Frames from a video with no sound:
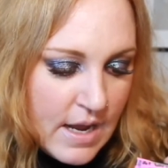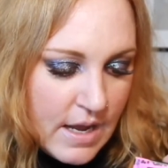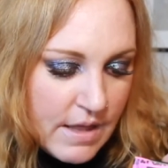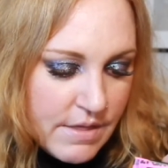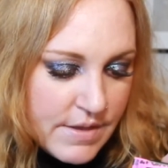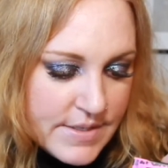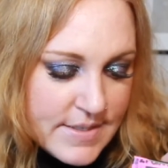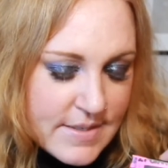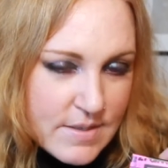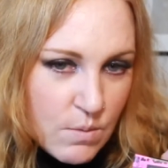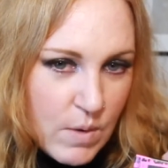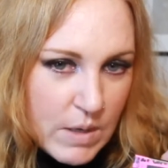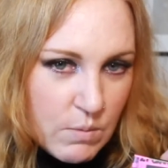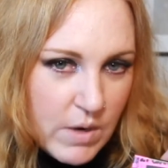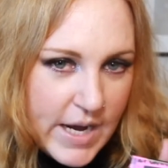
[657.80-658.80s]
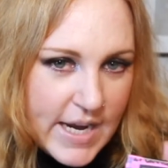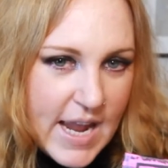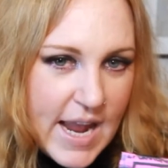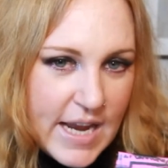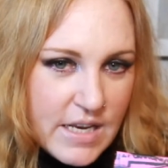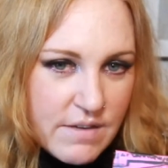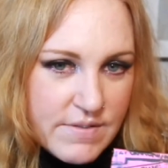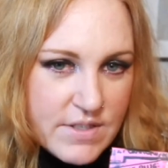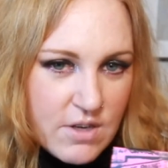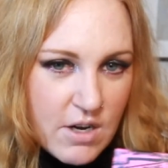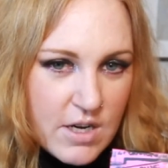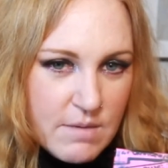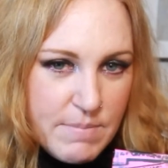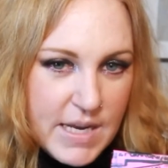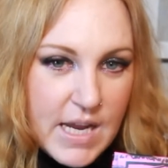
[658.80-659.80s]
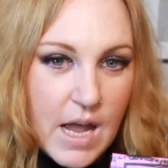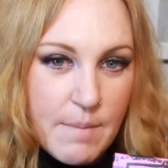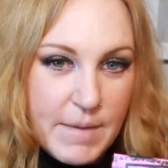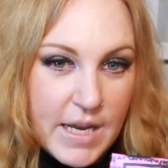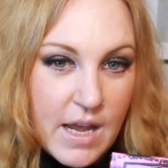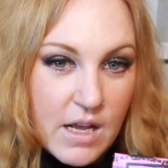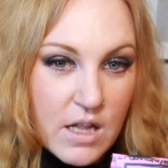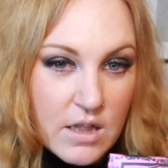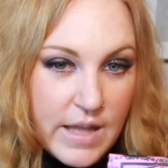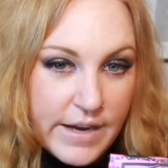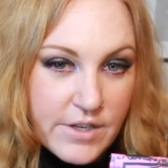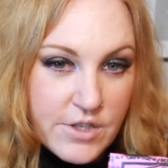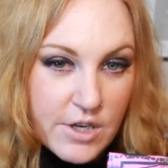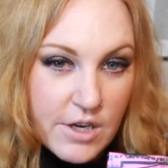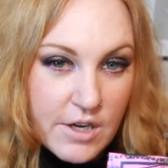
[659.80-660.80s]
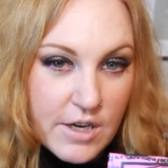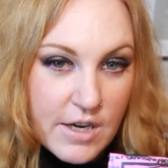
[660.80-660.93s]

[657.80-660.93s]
this is the one where I kind of started becoming a collector,